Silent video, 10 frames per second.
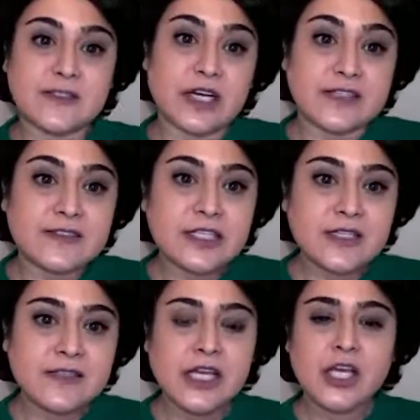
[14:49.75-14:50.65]

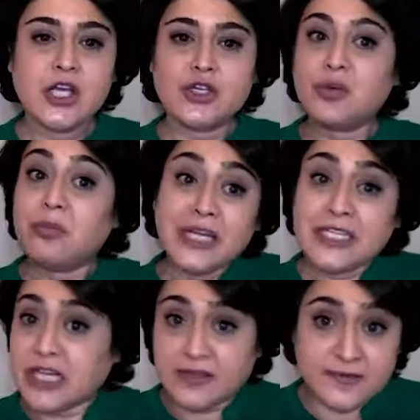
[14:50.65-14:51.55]
ICs, you might
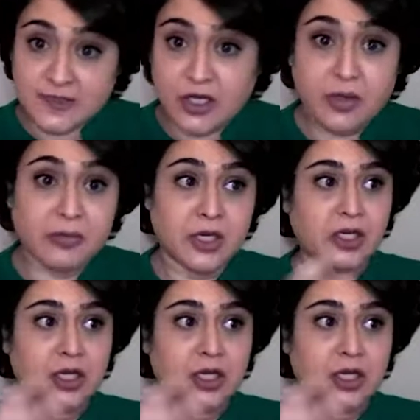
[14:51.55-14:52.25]
have some